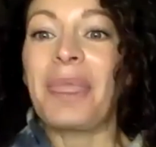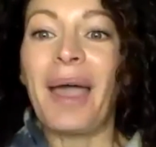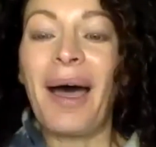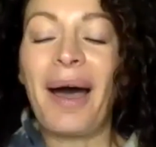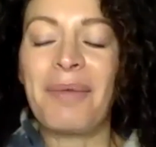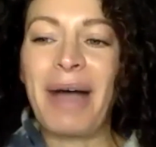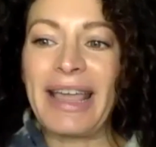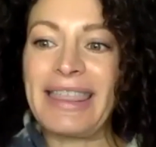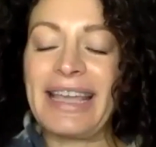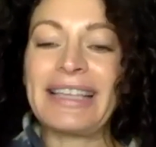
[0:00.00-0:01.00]

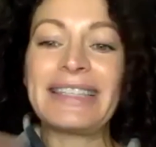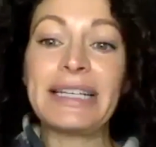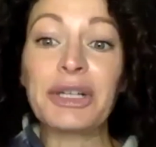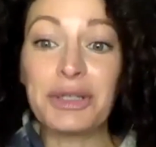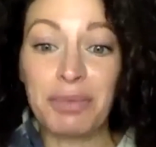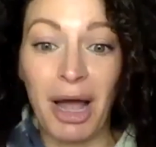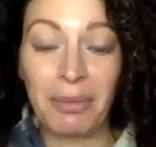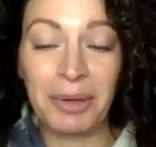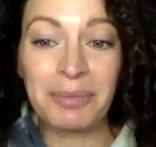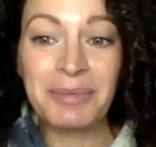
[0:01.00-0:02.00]
I think singers'
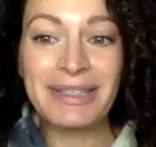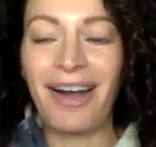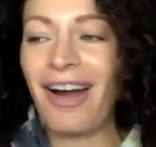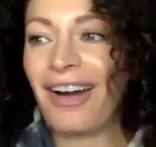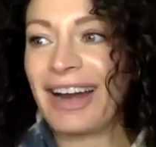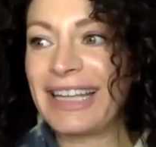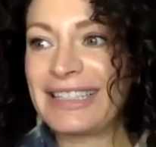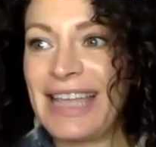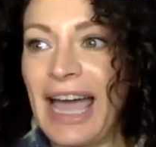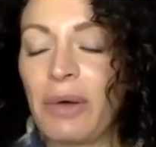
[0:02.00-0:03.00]
problems
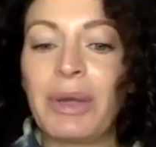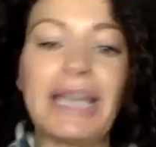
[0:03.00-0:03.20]
is that